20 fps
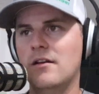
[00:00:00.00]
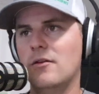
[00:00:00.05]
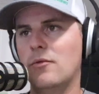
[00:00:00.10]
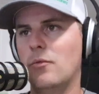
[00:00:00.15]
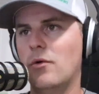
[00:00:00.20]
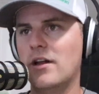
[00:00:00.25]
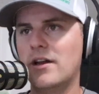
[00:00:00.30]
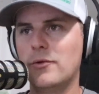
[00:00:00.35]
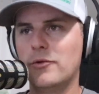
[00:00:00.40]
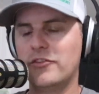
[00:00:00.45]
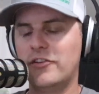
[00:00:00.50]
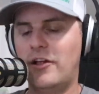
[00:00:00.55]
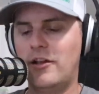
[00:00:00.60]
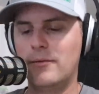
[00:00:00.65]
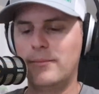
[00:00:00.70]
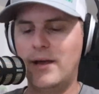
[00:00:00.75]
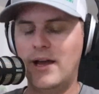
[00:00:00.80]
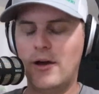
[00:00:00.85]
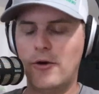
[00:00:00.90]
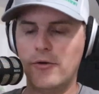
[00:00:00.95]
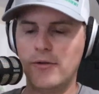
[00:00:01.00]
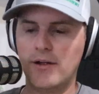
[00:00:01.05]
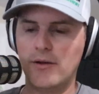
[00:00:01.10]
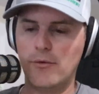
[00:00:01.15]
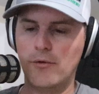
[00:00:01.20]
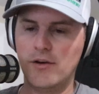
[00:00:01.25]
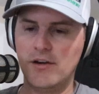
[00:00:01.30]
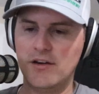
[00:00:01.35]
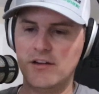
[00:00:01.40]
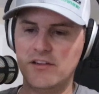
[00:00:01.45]
what it was all about. I
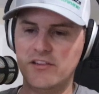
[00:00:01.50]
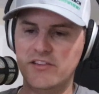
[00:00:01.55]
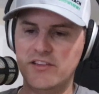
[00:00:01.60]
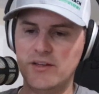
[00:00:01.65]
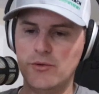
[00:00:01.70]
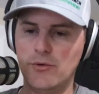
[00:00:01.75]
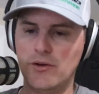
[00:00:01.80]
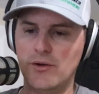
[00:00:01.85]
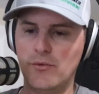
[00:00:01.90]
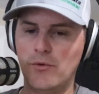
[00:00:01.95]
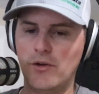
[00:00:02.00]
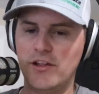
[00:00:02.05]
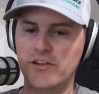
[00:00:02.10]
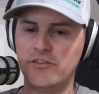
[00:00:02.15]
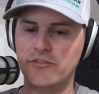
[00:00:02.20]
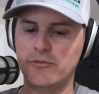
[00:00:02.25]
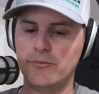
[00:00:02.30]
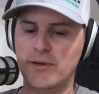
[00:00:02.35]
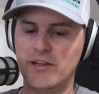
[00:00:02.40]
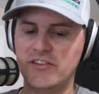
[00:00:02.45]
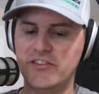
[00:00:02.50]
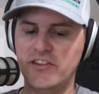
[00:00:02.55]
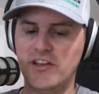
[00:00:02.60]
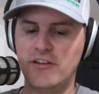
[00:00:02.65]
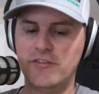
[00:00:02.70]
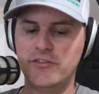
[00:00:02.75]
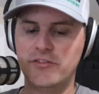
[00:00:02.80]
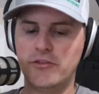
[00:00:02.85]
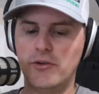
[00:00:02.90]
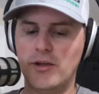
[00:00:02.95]
wanted to see what it was for
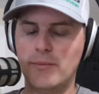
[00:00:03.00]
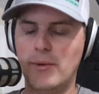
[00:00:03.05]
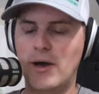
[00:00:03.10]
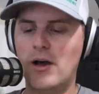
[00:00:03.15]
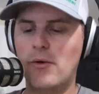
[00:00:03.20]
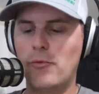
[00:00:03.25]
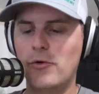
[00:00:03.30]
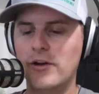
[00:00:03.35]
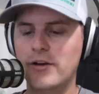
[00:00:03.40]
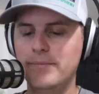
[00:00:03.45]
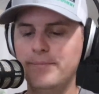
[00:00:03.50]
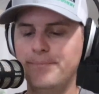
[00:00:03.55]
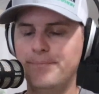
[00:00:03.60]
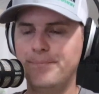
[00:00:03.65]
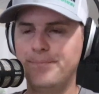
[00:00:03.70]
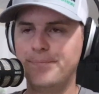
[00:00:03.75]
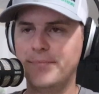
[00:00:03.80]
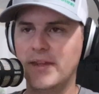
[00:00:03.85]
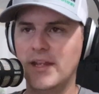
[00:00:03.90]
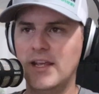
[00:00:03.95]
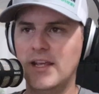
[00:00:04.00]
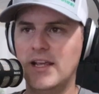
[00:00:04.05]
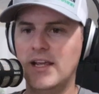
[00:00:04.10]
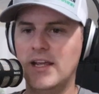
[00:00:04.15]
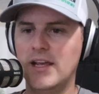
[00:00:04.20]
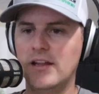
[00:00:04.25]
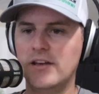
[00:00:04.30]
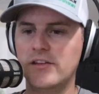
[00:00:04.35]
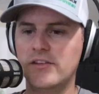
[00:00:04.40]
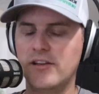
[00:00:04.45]
myself, so I bought one,
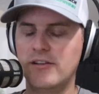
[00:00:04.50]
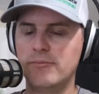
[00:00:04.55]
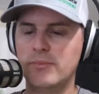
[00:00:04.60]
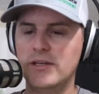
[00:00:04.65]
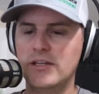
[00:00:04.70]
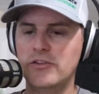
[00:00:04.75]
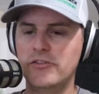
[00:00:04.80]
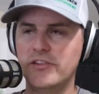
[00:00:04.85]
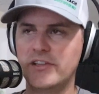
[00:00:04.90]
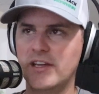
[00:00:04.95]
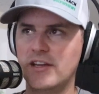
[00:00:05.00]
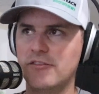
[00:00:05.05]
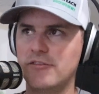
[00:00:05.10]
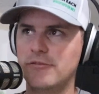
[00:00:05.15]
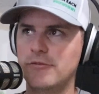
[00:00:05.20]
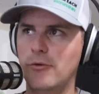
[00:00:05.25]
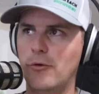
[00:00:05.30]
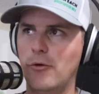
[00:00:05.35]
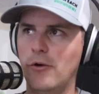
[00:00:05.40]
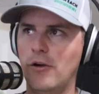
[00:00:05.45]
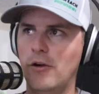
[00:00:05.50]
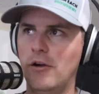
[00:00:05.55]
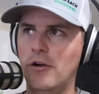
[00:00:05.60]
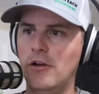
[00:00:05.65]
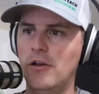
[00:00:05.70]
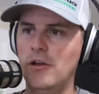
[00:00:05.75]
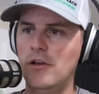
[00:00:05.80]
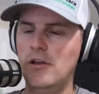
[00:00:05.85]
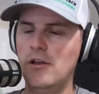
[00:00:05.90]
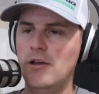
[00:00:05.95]
and I've been using it for
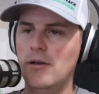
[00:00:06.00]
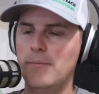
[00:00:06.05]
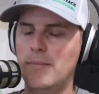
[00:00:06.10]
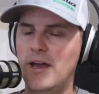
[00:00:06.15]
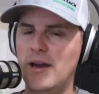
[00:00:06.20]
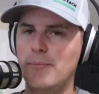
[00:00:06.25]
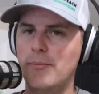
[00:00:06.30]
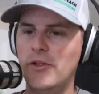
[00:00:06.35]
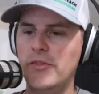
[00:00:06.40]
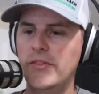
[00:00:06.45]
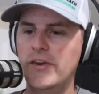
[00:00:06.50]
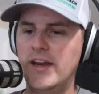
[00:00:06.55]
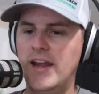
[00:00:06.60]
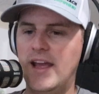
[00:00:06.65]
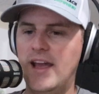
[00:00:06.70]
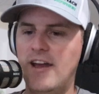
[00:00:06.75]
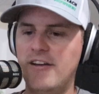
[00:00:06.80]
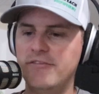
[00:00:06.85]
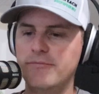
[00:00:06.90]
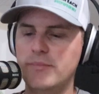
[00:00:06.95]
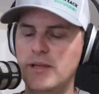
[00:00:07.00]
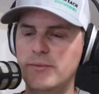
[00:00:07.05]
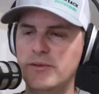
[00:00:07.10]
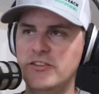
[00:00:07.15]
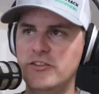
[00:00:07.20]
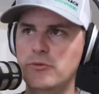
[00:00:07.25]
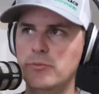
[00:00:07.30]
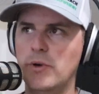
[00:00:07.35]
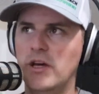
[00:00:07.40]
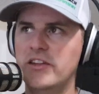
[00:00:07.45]
about a month and a half, maybe
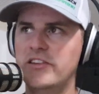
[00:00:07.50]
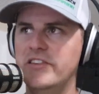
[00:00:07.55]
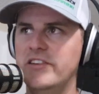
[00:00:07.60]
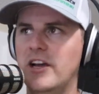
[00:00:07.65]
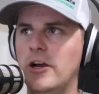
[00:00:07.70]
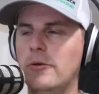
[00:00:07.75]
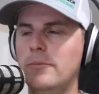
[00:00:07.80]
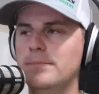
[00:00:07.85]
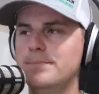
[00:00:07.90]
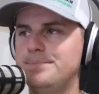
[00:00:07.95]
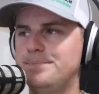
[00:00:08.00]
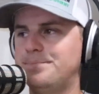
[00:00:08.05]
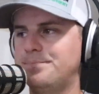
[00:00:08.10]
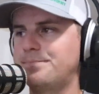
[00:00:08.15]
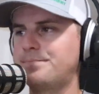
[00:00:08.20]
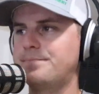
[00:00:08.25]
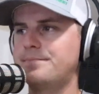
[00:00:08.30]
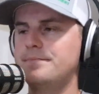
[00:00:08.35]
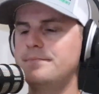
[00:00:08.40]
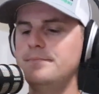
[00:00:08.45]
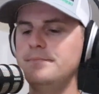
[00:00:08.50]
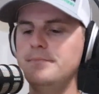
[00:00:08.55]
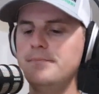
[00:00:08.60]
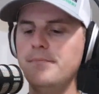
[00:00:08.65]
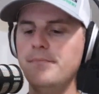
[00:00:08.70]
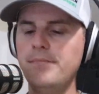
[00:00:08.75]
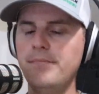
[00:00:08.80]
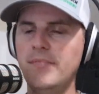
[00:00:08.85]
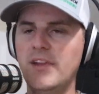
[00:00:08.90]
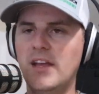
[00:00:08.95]
2 months now.
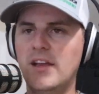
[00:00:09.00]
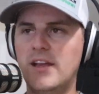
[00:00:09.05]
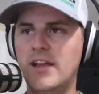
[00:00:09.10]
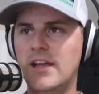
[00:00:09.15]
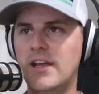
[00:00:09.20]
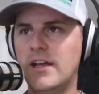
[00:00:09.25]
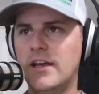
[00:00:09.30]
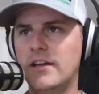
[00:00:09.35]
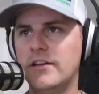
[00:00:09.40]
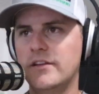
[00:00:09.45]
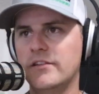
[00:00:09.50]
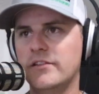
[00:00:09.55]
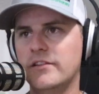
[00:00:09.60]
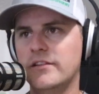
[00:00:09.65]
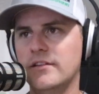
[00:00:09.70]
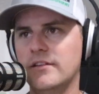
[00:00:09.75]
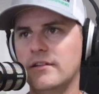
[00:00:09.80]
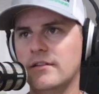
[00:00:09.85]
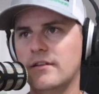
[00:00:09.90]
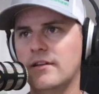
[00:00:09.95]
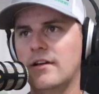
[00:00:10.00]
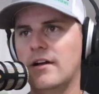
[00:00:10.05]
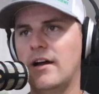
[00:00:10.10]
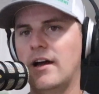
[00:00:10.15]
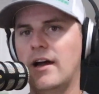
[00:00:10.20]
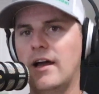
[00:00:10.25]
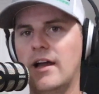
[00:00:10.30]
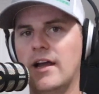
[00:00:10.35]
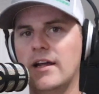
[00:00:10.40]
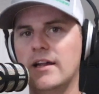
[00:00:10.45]
And
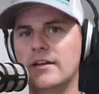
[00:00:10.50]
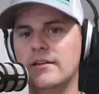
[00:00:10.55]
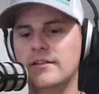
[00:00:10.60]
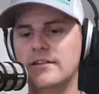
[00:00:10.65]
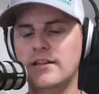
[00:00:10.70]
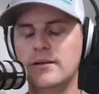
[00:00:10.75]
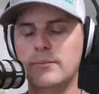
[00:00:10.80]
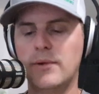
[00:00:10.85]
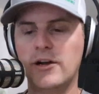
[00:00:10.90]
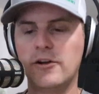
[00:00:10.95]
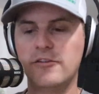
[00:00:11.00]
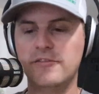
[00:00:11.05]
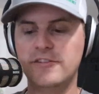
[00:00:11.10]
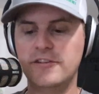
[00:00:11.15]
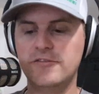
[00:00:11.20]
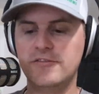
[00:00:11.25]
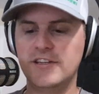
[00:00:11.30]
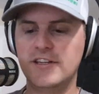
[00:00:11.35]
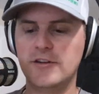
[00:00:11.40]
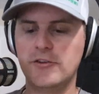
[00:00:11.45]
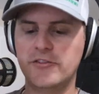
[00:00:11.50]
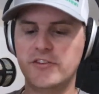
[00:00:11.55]
I did my review video